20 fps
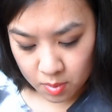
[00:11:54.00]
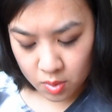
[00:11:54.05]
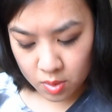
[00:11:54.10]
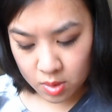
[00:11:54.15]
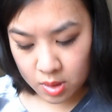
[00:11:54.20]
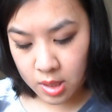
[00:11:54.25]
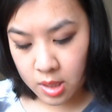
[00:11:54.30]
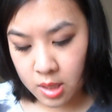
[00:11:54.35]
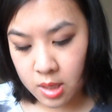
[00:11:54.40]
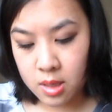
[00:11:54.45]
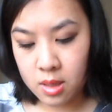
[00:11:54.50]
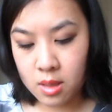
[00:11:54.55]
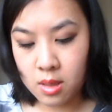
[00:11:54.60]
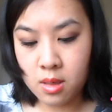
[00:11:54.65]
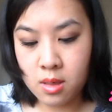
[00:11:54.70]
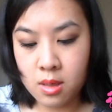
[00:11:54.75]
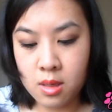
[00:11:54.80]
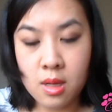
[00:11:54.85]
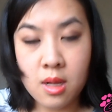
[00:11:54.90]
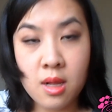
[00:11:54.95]
More
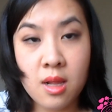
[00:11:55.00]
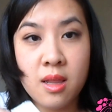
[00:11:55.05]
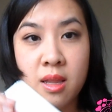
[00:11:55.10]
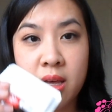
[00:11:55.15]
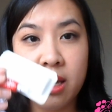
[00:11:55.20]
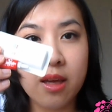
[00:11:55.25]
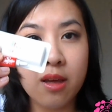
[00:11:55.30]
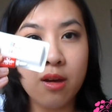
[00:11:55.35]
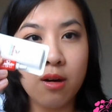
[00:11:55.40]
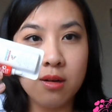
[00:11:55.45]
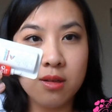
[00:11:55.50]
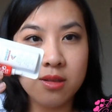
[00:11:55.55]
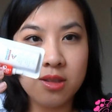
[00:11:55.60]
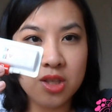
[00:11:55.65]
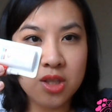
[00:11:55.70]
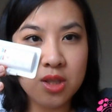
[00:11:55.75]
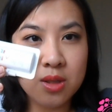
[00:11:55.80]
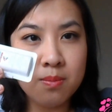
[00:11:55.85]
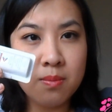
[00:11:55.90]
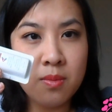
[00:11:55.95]
like
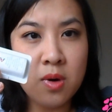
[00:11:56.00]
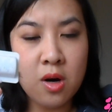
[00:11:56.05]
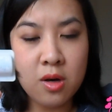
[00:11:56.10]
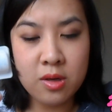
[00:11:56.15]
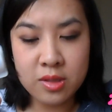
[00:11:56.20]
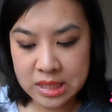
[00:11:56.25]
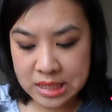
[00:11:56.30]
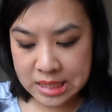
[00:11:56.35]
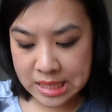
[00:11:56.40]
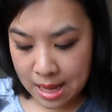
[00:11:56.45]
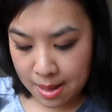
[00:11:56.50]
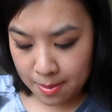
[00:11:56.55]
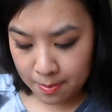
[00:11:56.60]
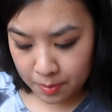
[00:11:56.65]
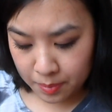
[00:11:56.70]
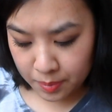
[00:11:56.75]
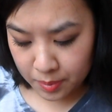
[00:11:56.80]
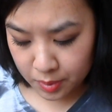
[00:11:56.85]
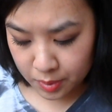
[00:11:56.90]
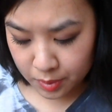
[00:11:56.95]
all the small
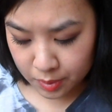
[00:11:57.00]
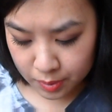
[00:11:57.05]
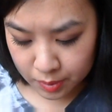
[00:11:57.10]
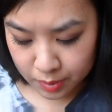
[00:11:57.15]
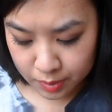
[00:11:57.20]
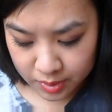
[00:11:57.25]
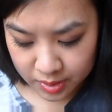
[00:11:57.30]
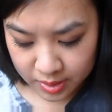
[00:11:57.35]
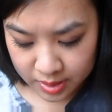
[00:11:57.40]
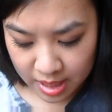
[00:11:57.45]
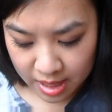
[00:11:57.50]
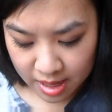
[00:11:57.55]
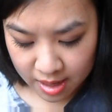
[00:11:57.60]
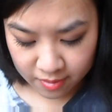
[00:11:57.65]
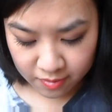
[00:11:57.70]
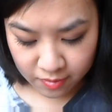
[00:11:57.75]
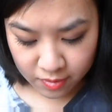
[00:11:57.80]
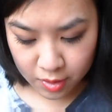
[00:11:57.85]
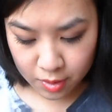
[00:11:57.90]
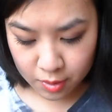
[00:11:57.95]
samples
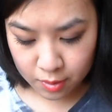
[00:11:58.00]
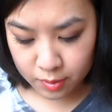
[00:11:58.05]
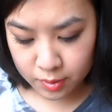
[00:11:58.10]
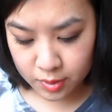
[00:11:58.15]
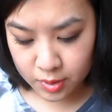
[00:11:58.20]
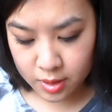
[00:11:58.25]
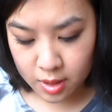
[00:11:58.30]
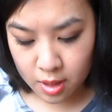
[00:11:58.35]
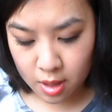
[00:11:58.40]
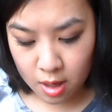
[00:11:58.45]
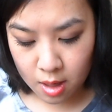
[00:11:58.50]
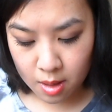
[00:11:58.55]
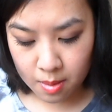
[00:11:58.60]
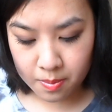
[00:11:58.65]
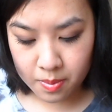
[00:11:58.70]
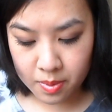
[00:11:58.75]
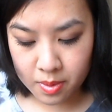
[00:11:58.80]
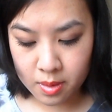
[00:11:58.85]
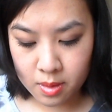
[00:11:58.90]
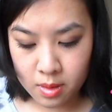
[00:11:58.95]
that I've used
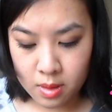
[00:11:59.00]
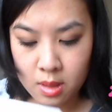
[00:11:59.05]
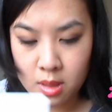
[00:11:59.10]
up.